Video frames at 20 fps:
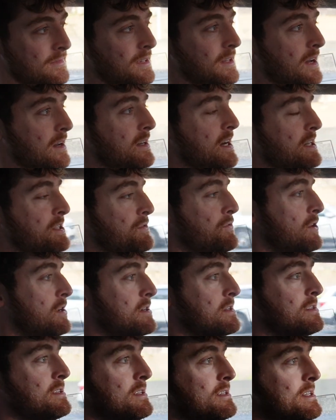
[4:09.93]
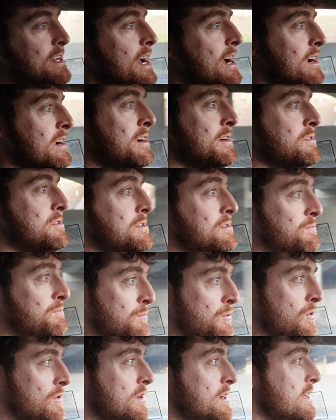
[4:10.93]
as far as the stack goes,
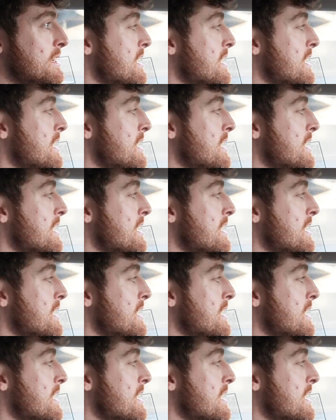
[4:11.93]
pretty